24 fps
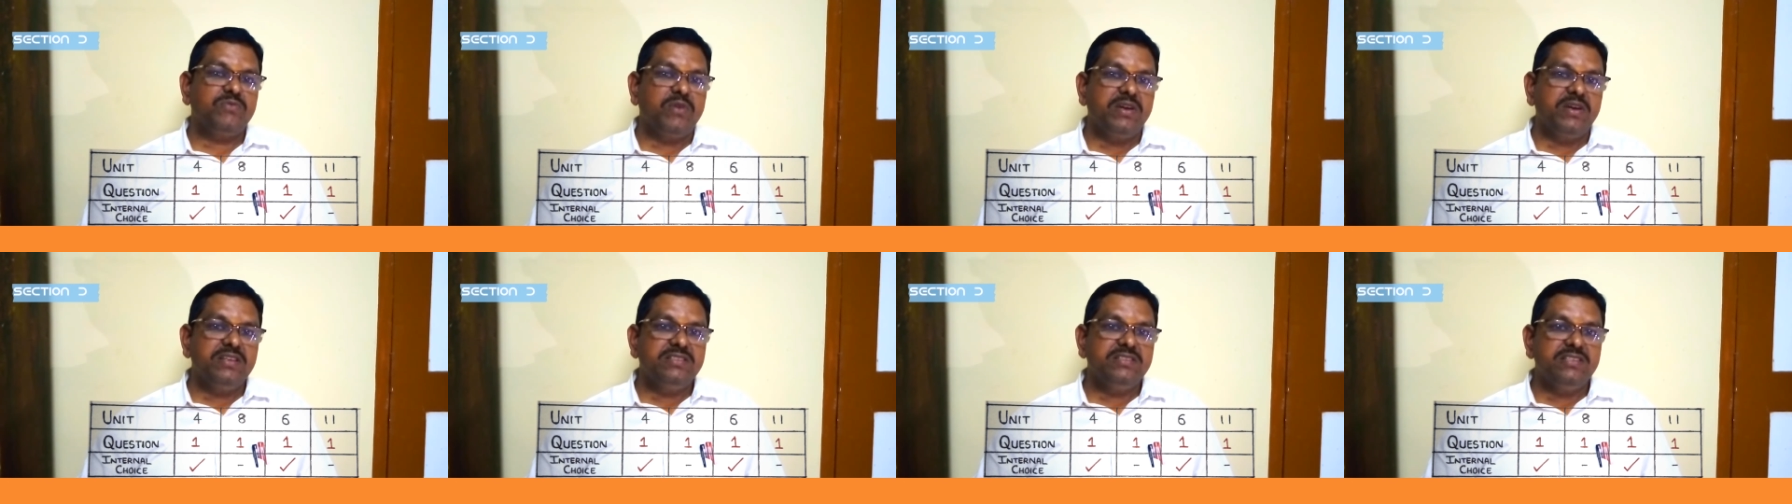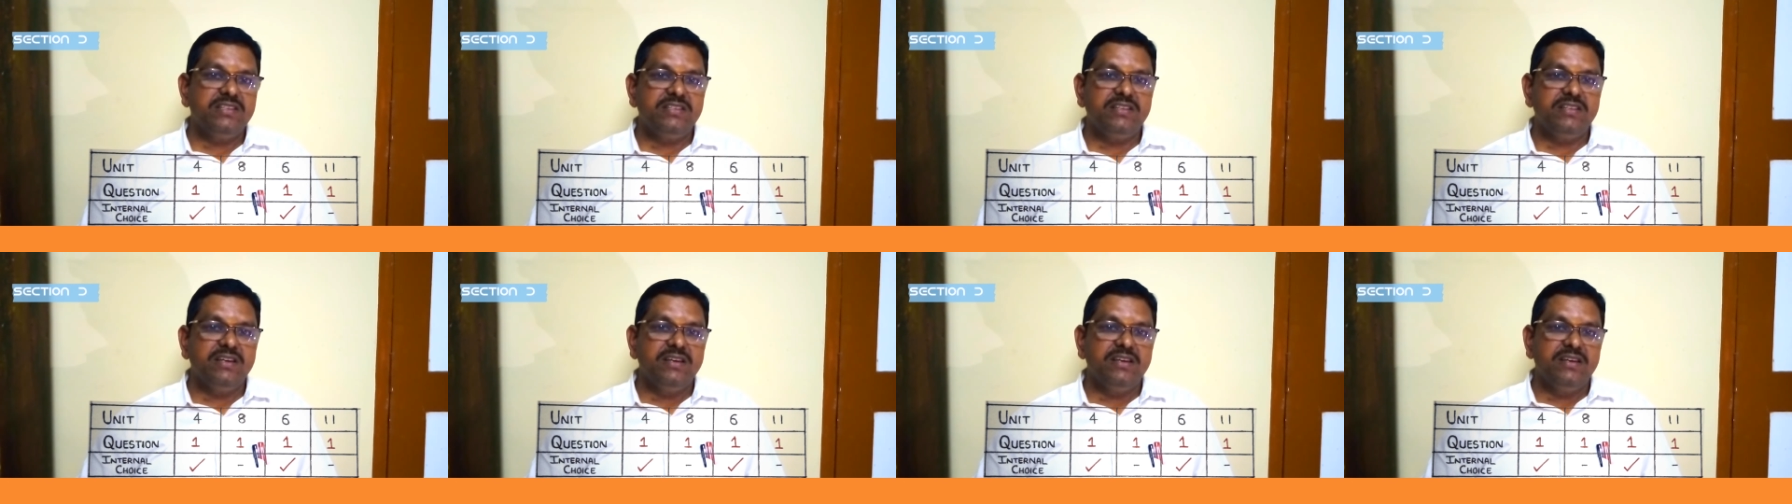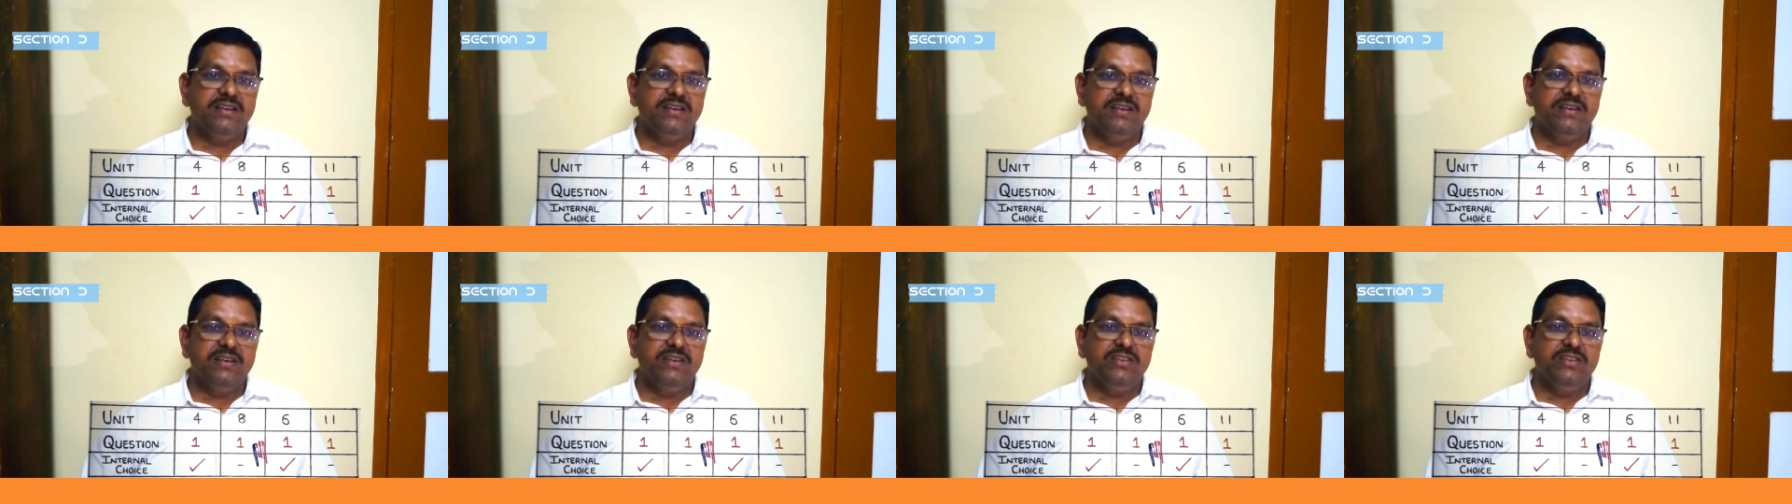y, z
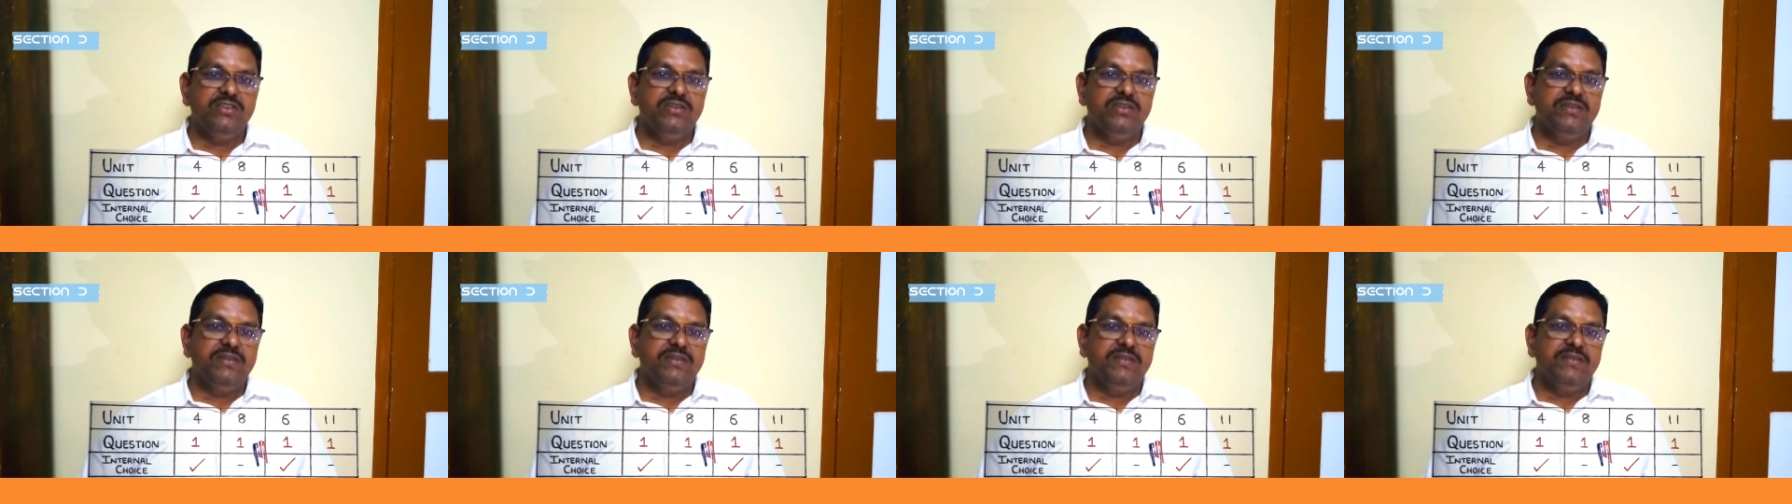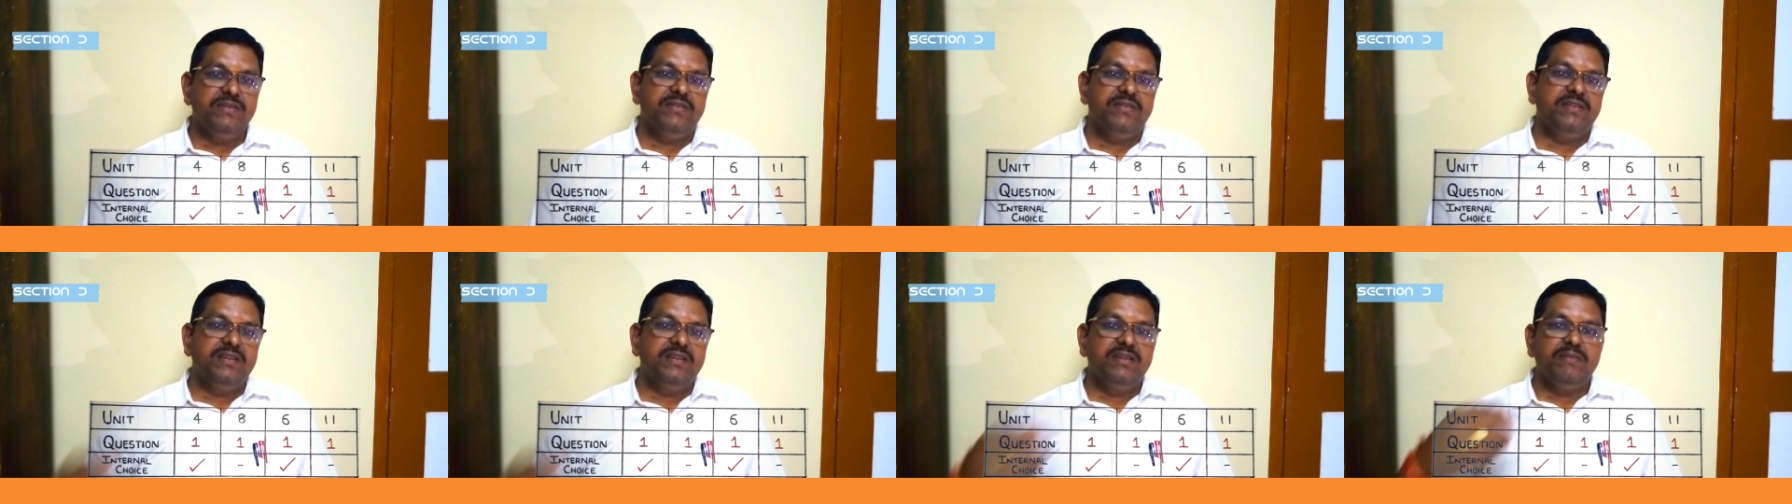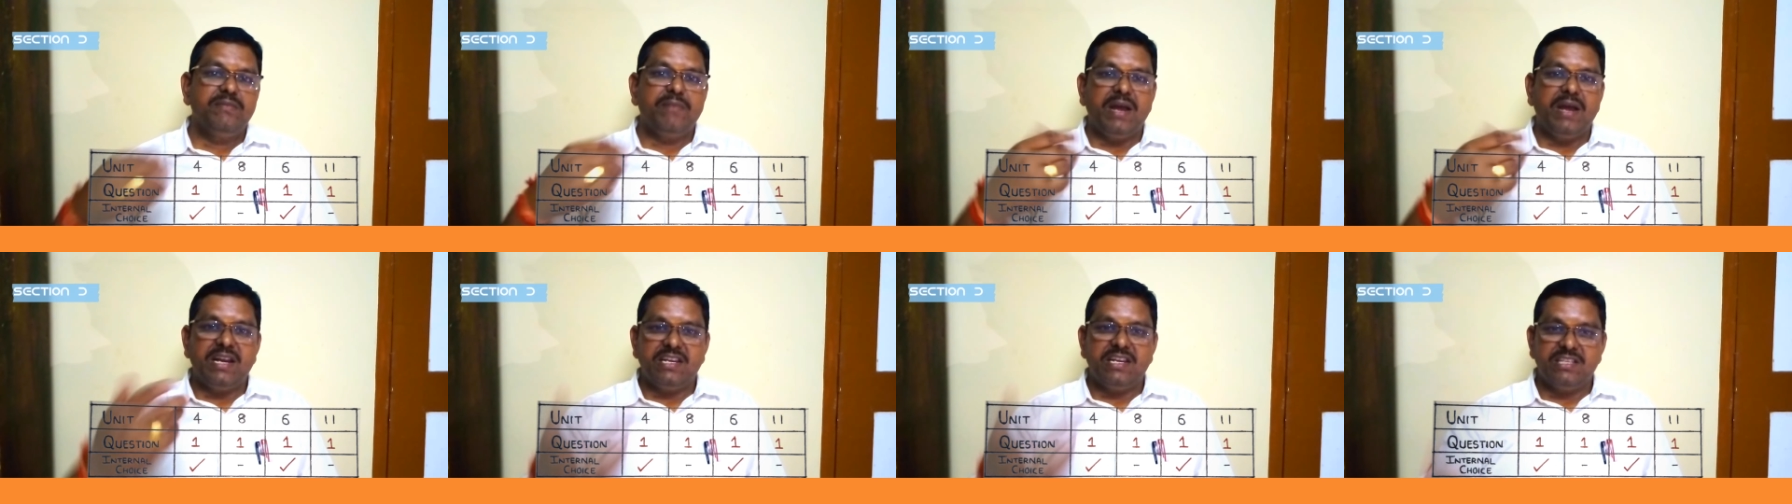
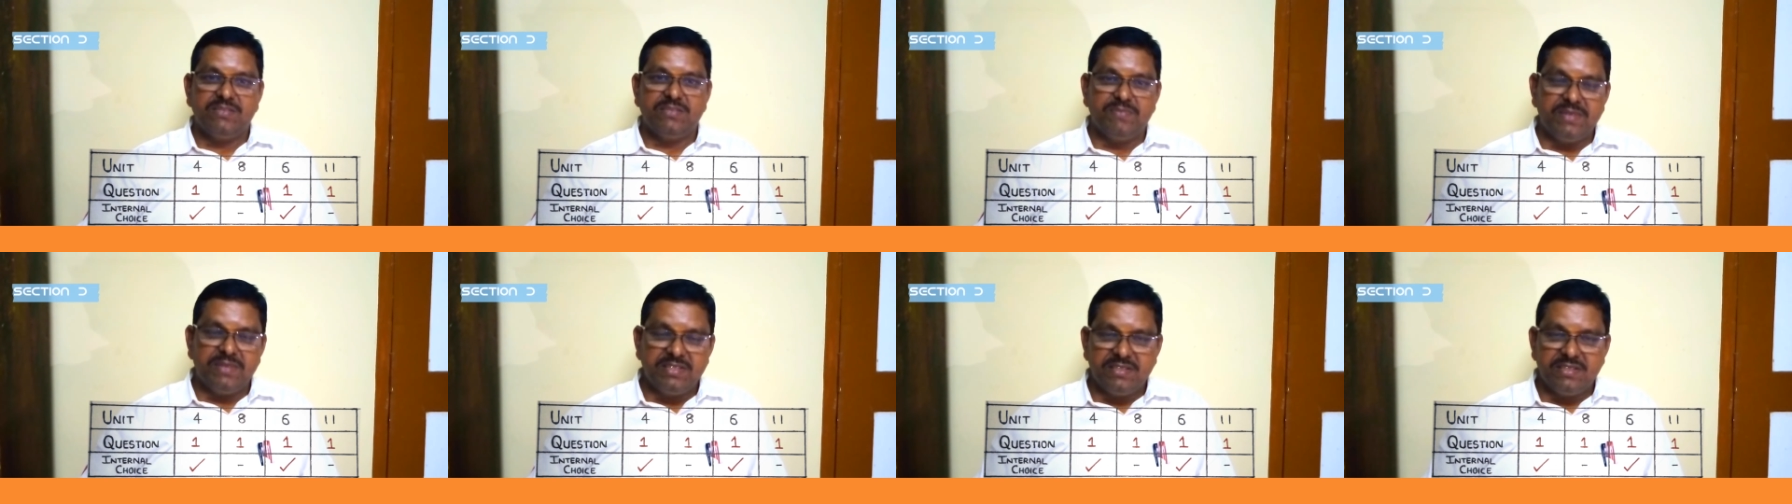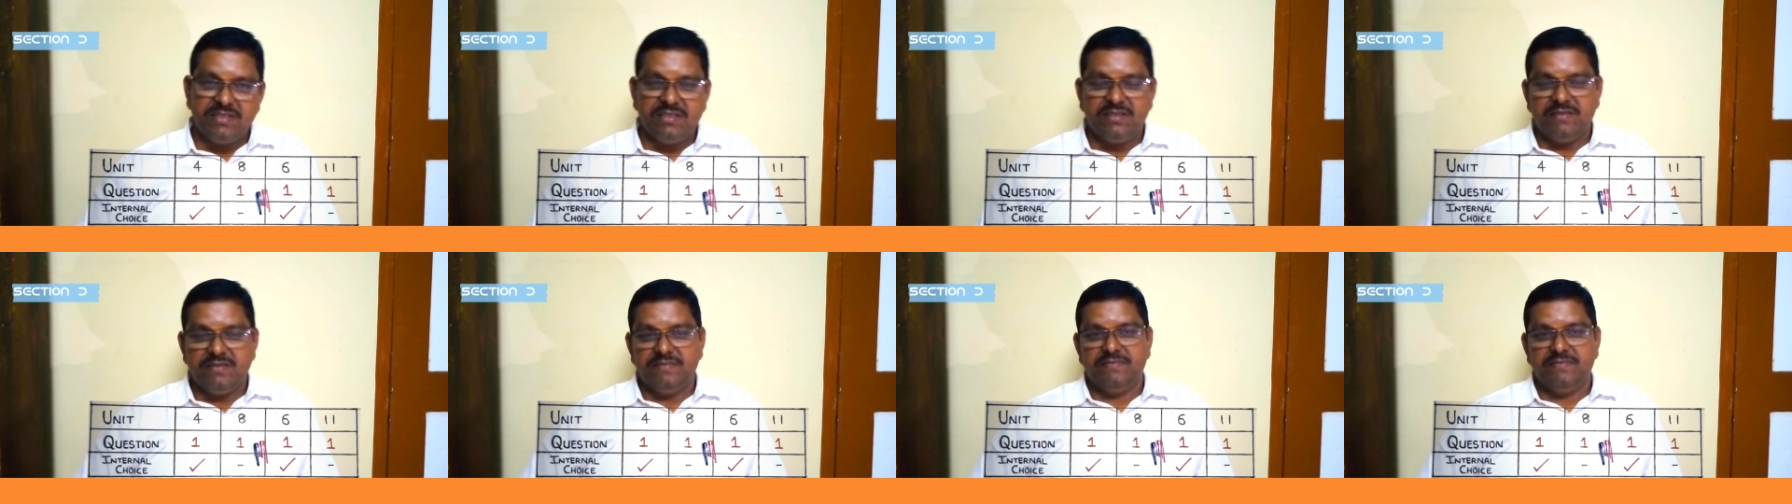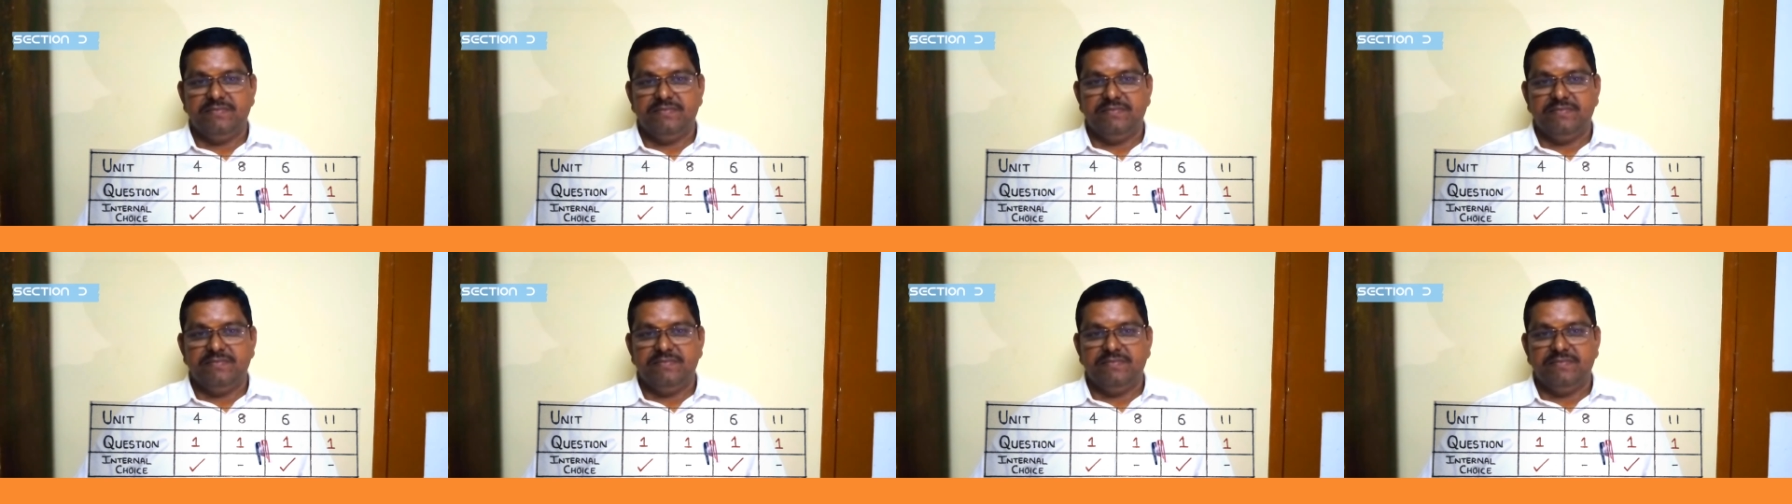in matrix method.